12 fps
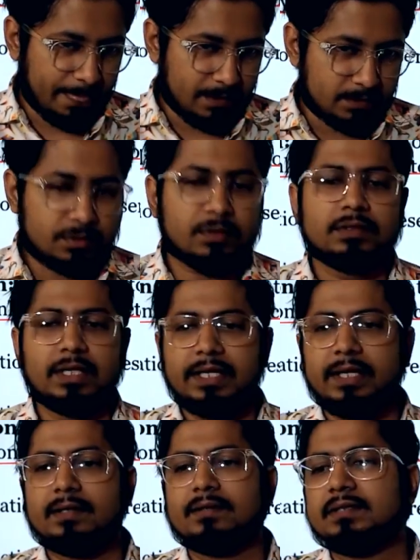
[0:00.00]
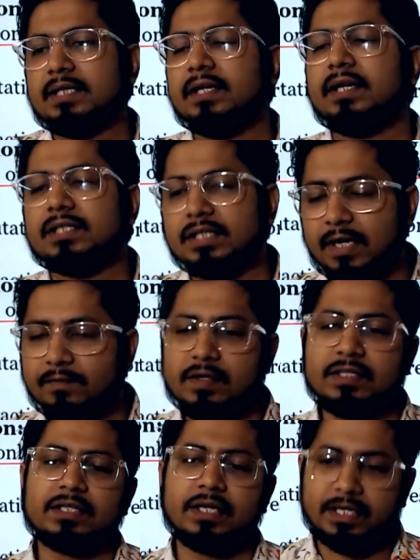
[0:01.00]
So then generation after
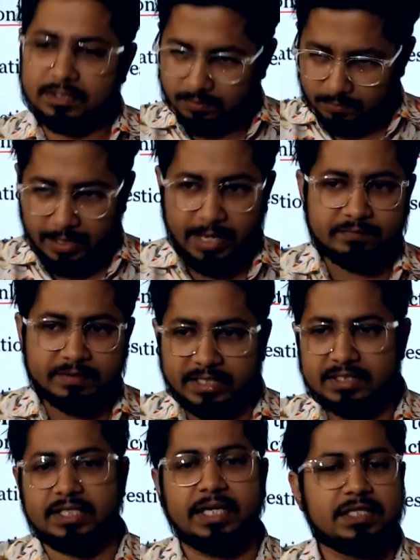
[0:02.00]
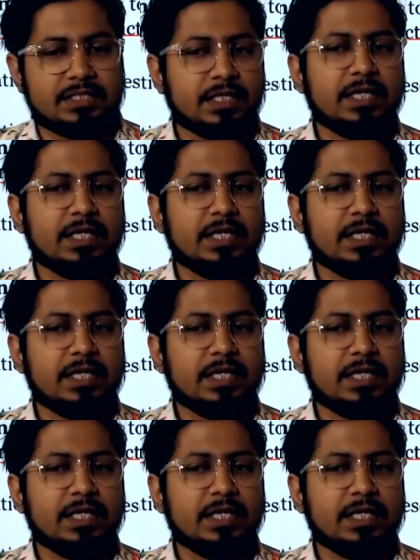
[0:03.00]
generation would have that change,